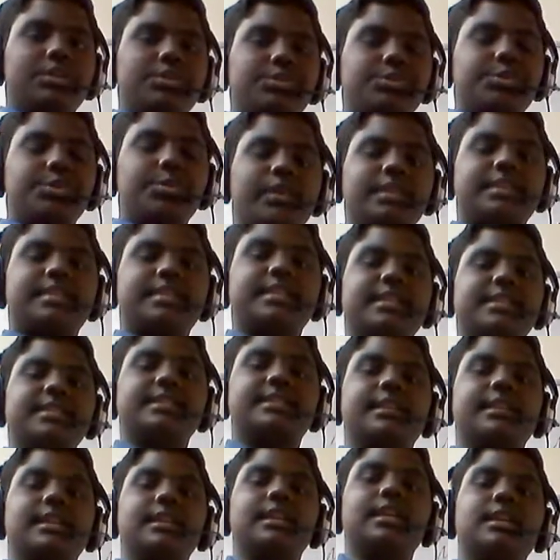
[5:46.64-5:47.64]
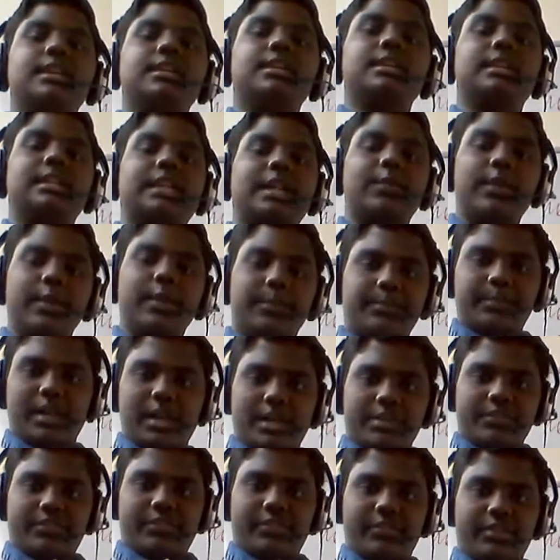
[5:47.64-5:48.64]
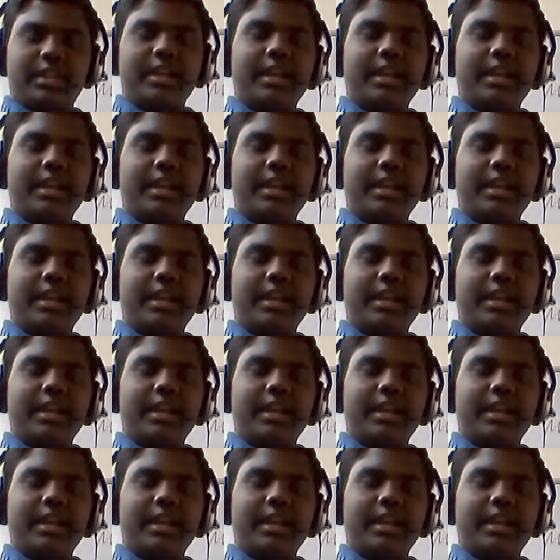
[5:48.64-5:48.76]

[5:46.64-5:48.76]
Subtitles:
US is a developed country.